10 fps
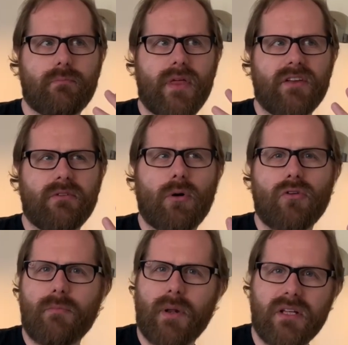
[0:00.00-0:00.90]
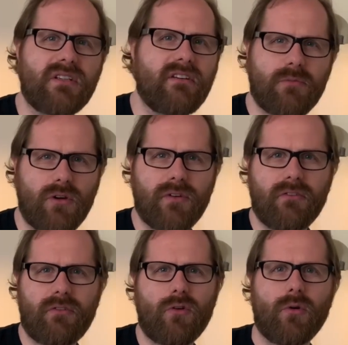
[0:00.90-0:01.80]
there's a possibility of moving
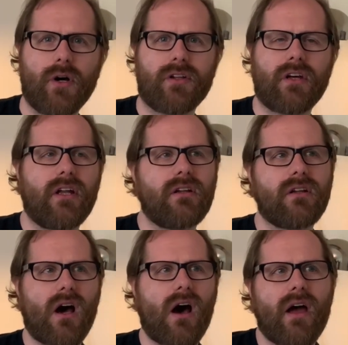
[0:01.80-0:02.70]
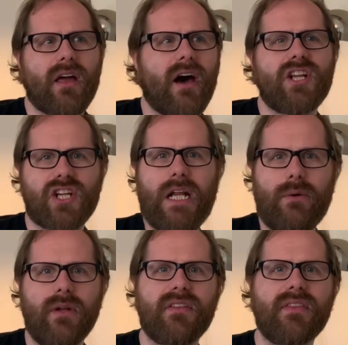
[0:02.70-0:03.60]
forward, and I
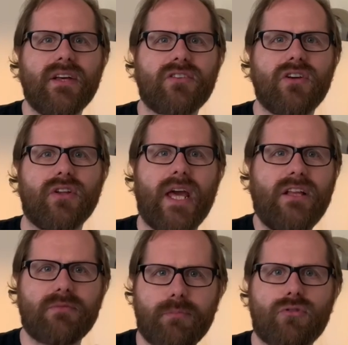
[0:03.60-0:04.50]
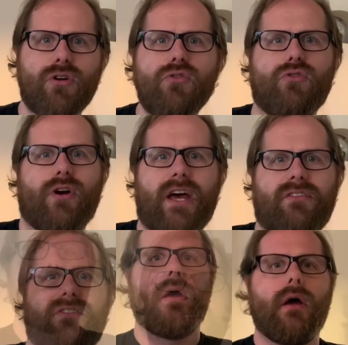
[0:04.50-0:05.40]
genuinely think that's good. It's
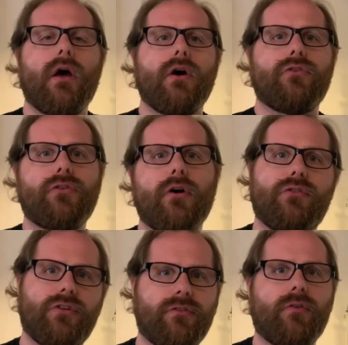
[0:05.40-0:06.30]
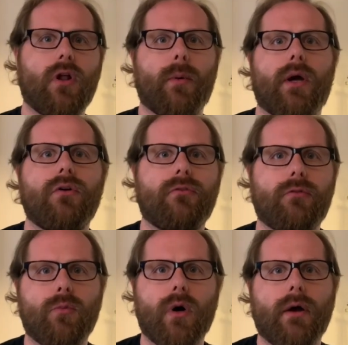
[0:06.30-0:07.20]
progress. So just following on
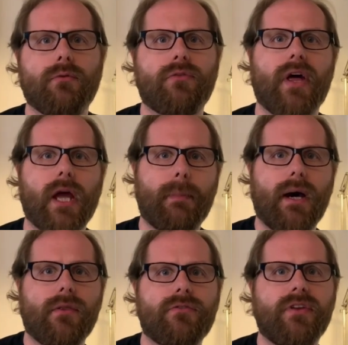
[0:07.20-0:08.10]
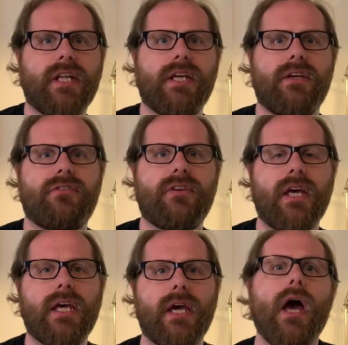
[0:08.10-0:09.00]
from what I was saying about the
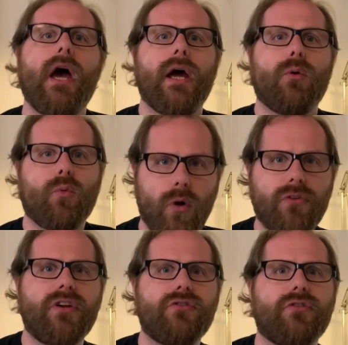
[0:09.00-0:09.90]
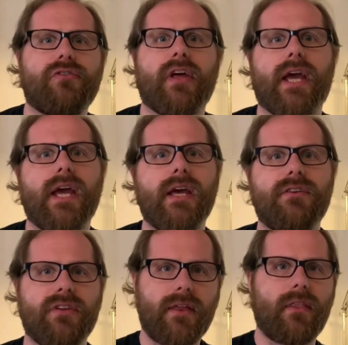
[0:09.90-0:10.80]
CDC, what's interesting
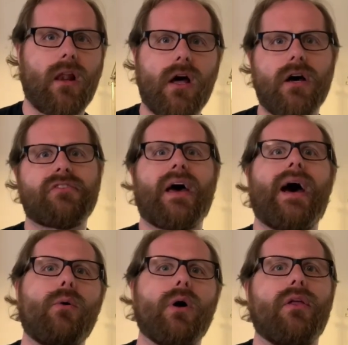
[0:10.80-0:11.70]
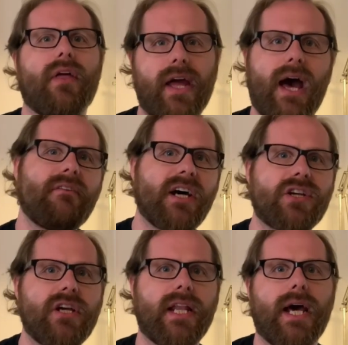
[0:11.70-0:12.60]
is in the last hour they have
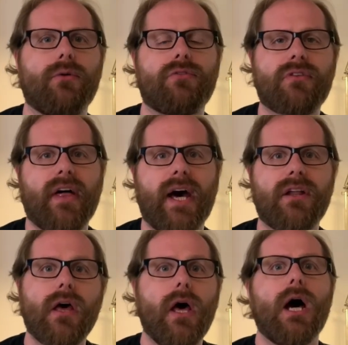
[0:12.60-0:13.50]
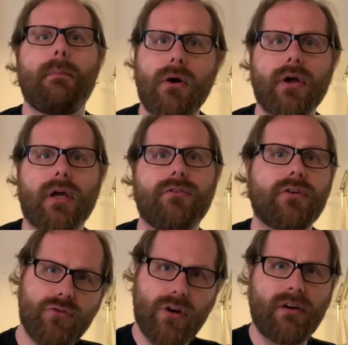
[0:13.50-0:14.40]
actually announced that Americans
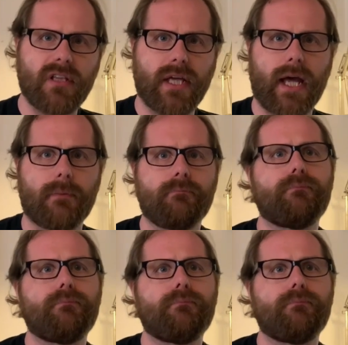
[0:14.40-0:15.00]
can travel again.